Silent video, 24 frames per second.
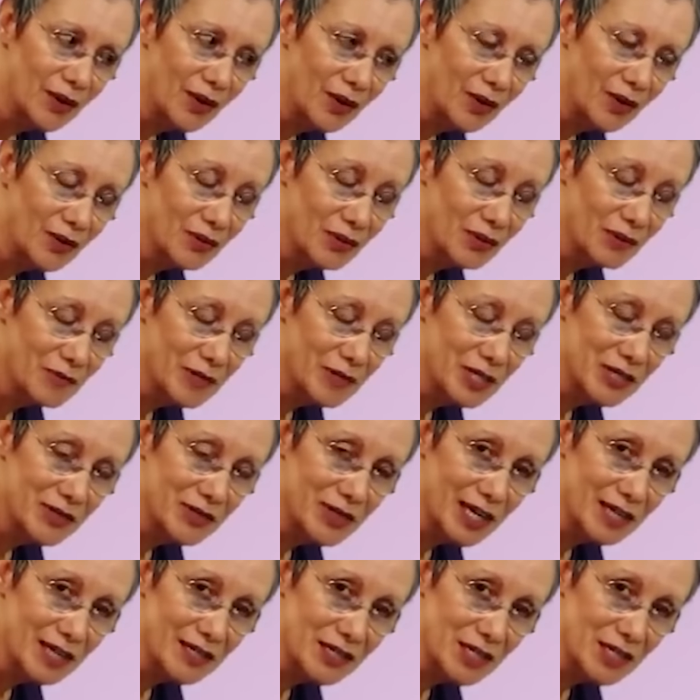Although when you
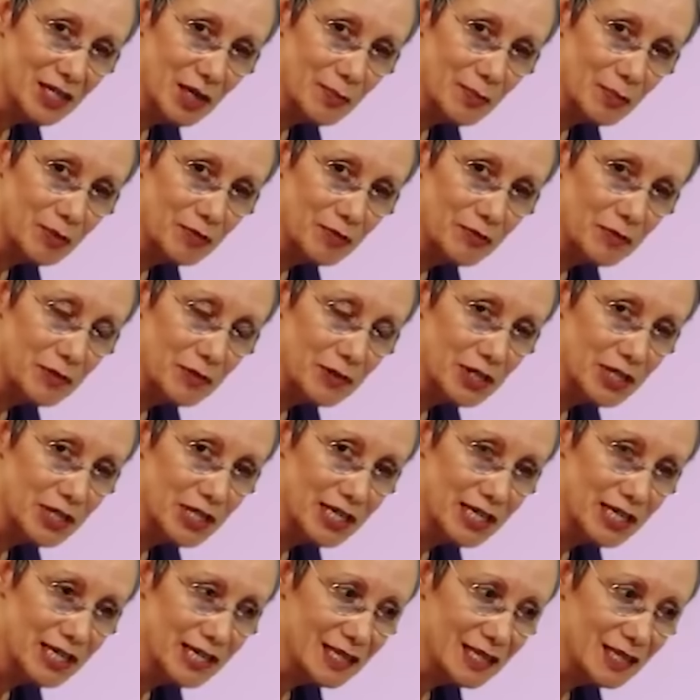get to number
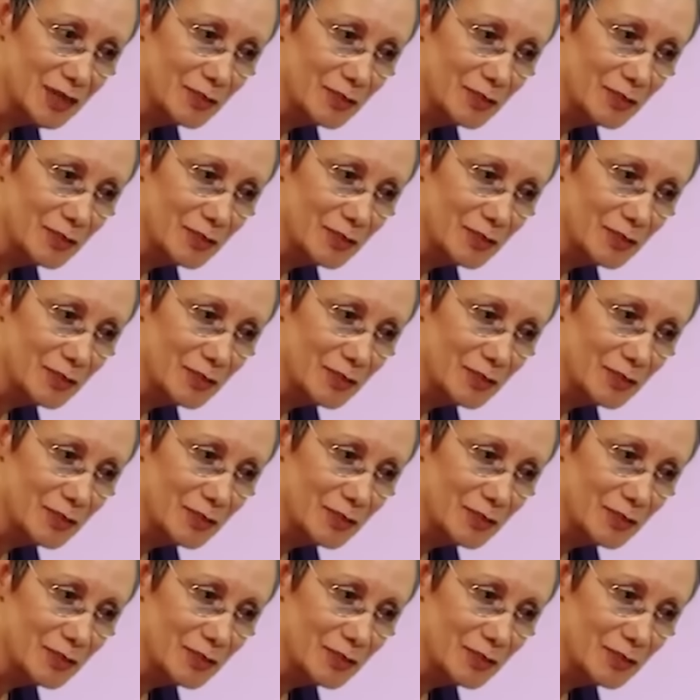14,